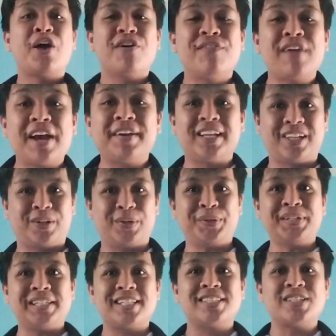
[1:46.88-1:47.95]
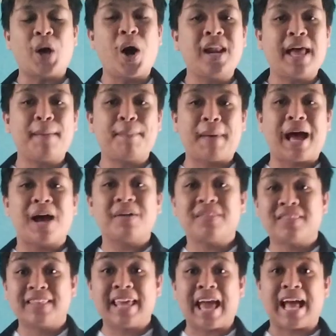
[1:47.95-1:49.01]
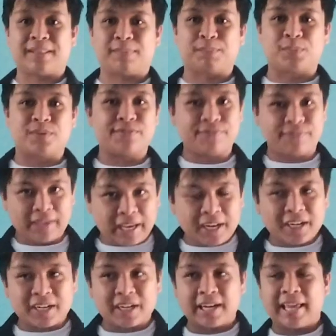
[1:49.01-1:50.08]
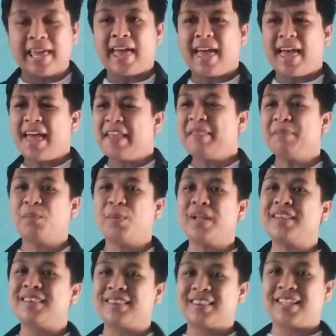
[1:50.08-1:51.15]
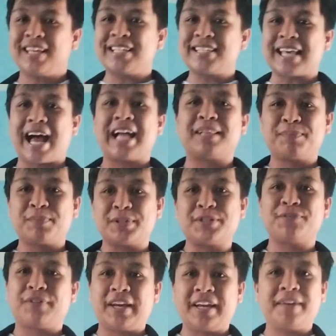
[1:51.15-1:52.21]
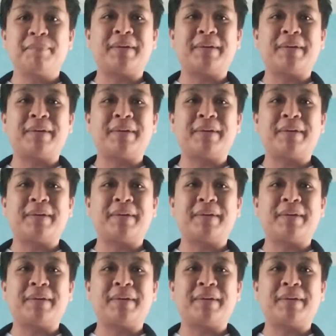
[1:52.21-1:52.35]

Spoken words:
Very good. It's all about the atmosphere. And what is atmosphere,